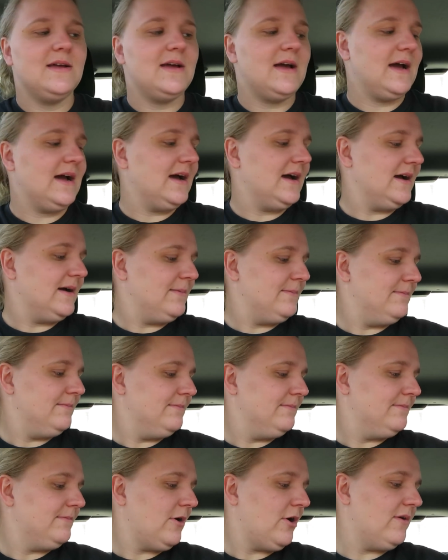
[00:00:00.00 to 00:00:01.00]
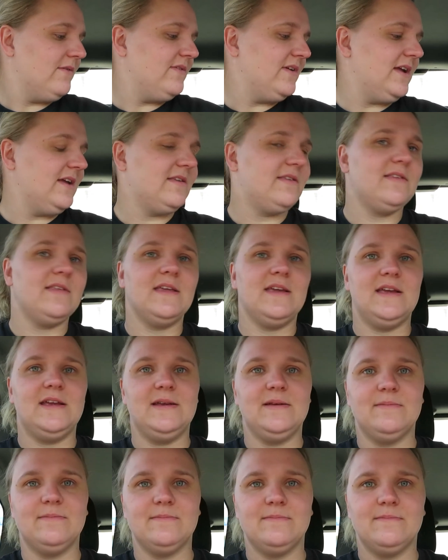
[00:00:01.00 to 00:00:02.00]
um,
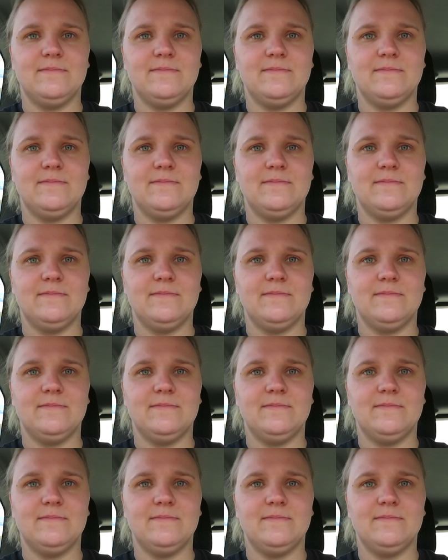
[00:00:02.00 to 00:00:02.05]
obviously